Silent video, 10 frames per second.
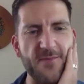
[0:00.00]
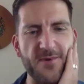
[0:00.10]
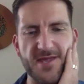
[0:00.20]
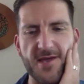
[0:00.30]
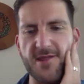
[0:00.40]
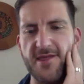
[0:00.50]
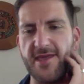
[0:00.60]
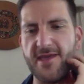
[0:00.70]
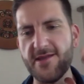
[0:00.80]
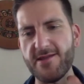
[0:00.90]
outside of
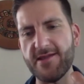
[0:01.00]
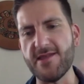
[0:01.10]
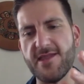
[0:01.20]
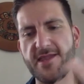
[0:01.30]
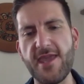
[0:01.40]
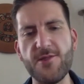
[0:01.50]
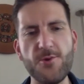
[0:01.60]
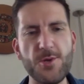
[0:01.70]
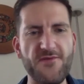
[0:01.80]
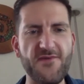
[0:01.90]
the
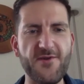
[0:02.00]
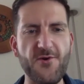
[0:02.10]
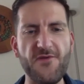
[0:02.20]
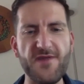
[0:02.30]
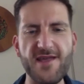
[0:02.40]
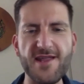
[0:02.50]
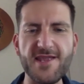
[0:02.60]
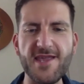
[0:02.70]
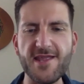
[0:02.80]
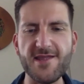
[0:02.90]
deluge of
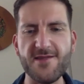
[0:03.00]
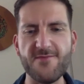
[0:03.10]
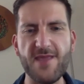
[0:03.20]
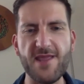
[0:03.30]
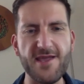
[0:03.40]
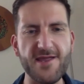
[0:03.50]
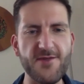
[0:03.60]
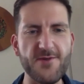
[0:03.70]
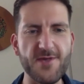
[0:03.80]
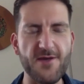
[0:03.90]
COVID-19 media
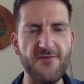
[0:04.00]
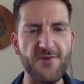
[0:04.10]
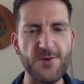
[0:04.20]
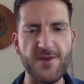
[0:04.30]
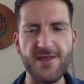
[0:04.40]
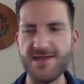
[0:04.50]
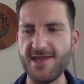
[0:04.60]
news coverage, right? It's